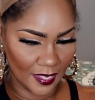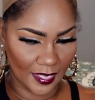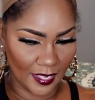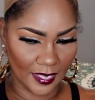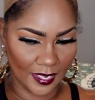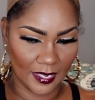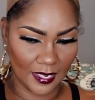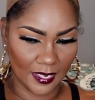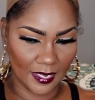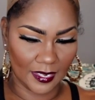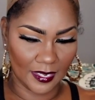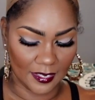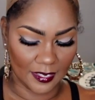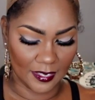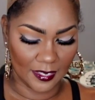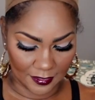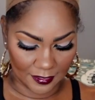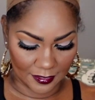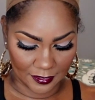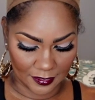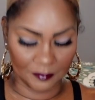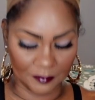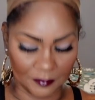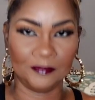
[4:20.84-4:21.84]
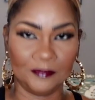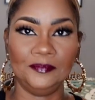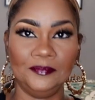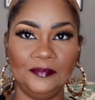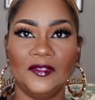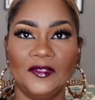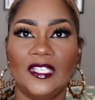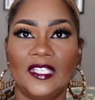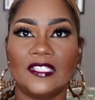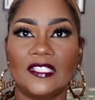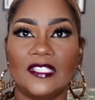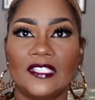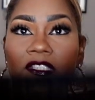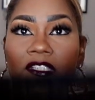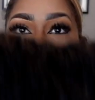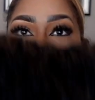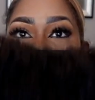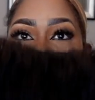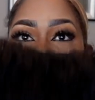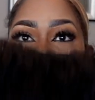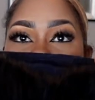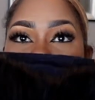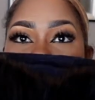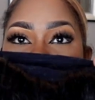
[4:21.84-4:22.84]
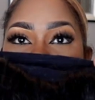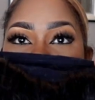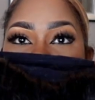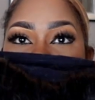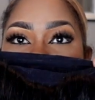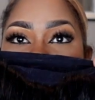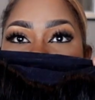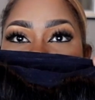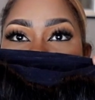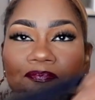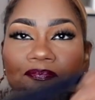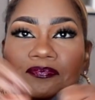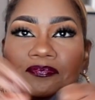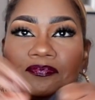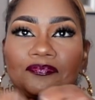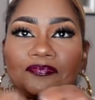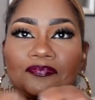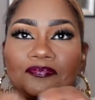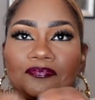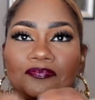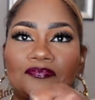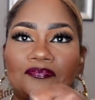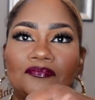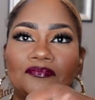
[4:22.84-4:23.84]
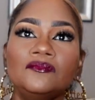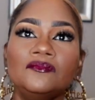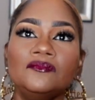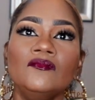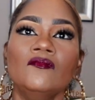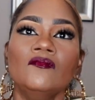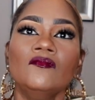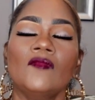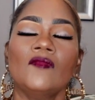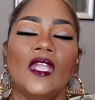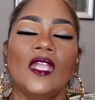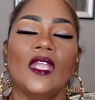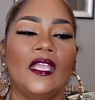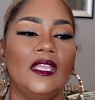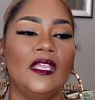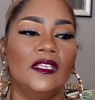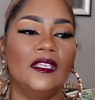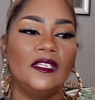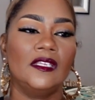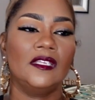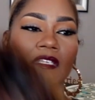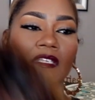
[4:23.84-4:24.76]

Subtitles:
and this is the unit, and